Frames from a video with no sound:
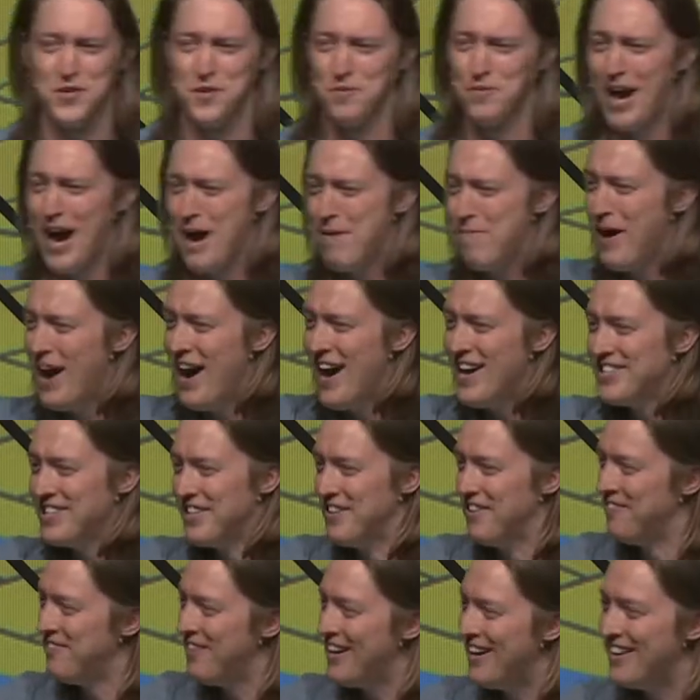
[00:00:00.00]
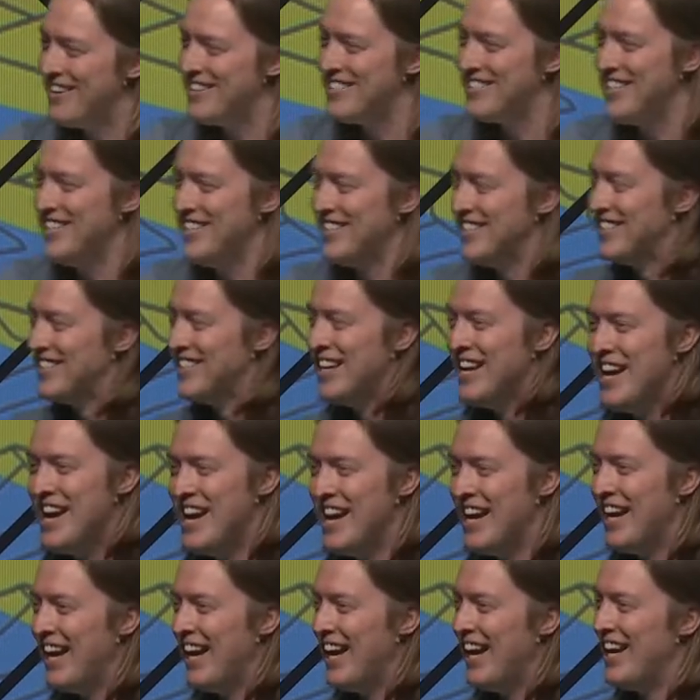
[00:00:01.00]
rabbis and the Pharisees. It's,
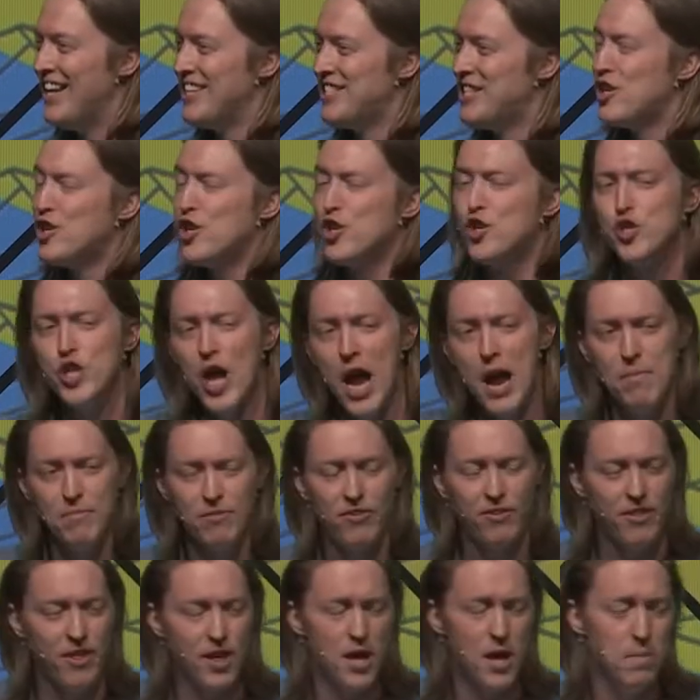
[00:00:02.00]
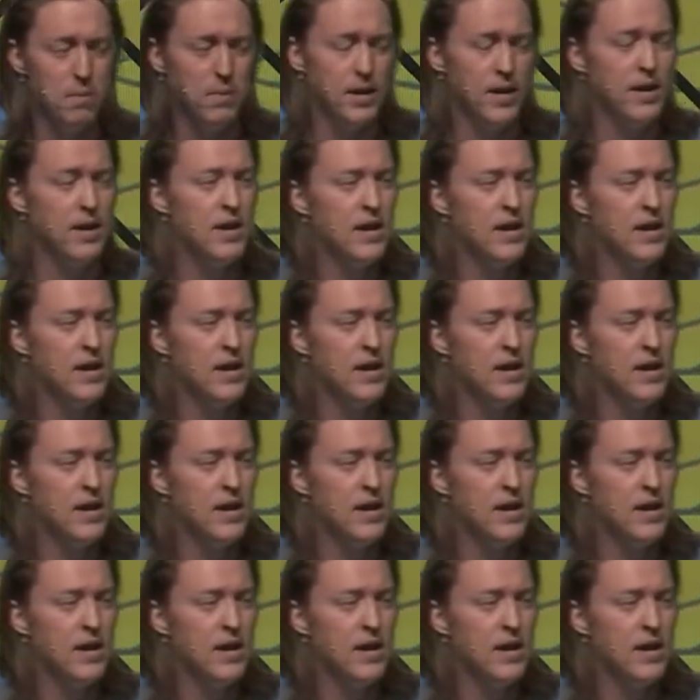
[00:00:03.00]
it's such a shame for them, but